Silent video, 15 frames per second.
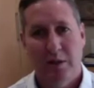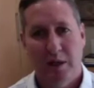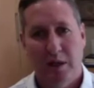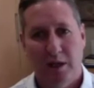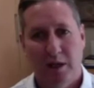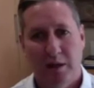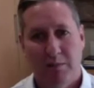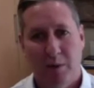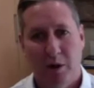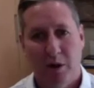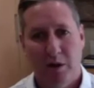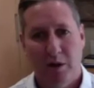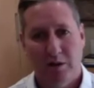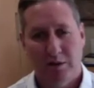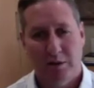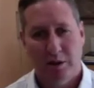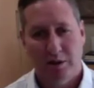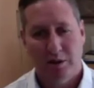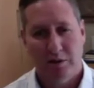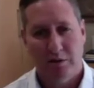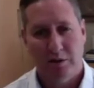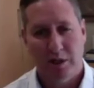uh, market
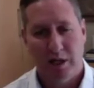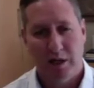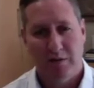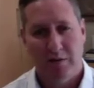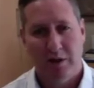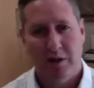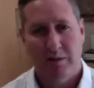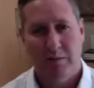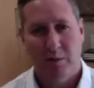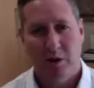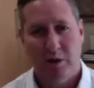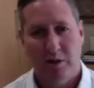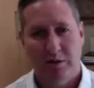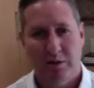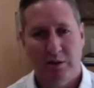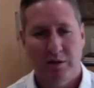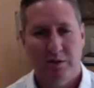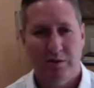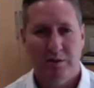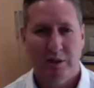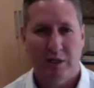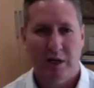starts to recover and demand starts
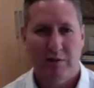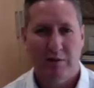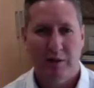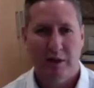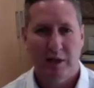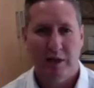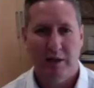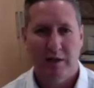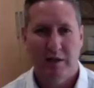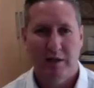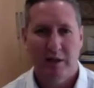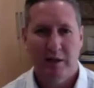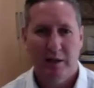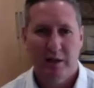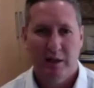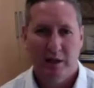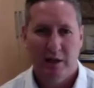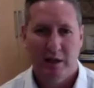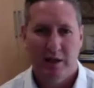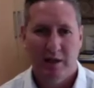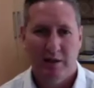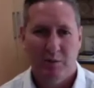to recover again.
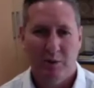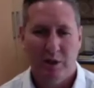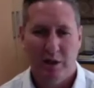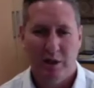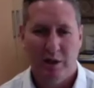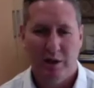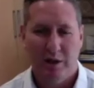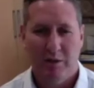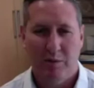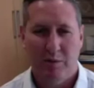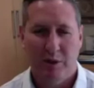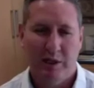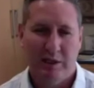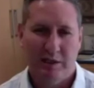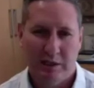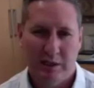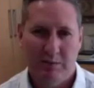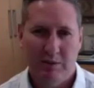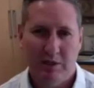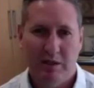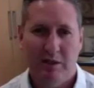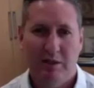Uh, we know it
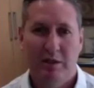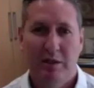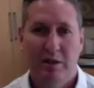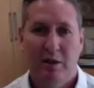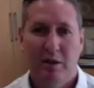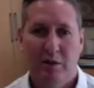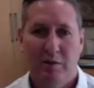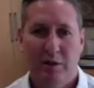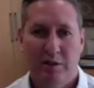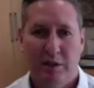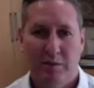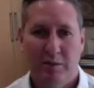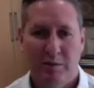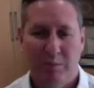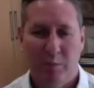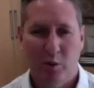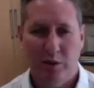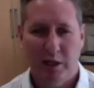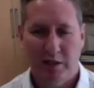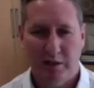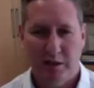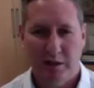seems that obviously we've bought
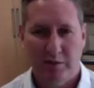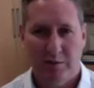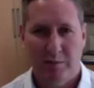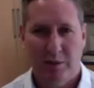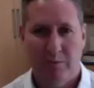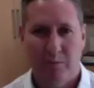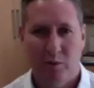ourselves a bit